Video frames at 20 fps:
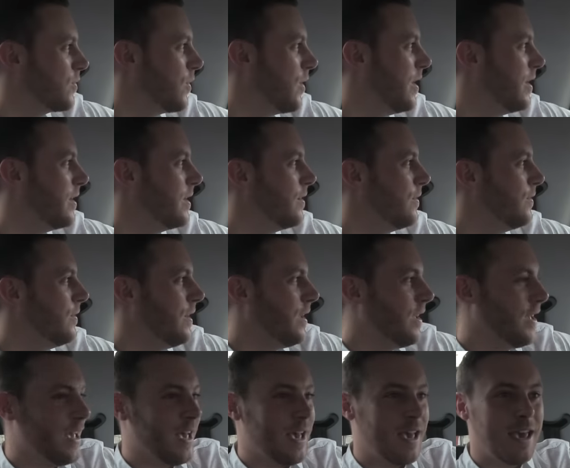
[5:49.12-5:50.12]
Square, you know.
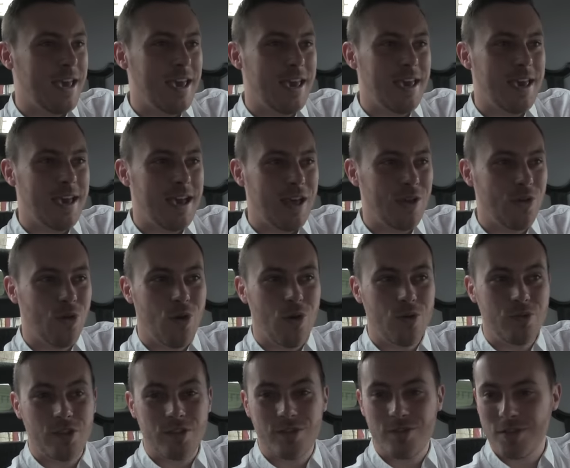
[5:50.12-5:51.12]

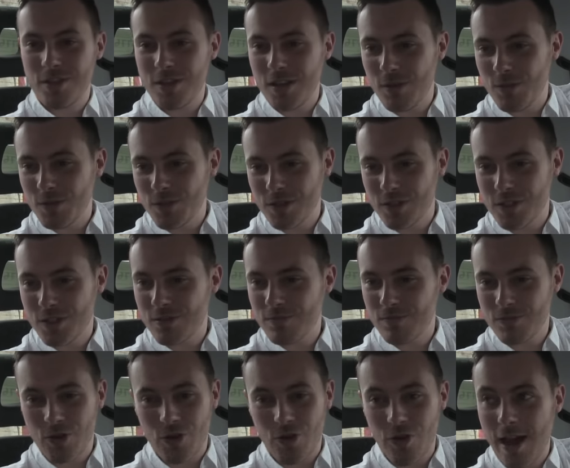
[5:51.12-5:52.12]
And it was
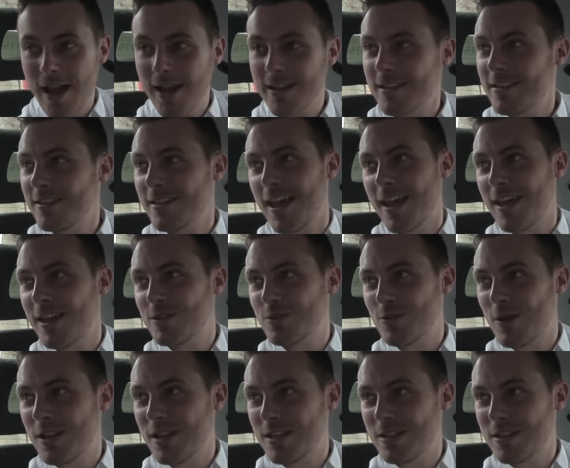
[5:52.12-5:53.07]
a cracking day as well.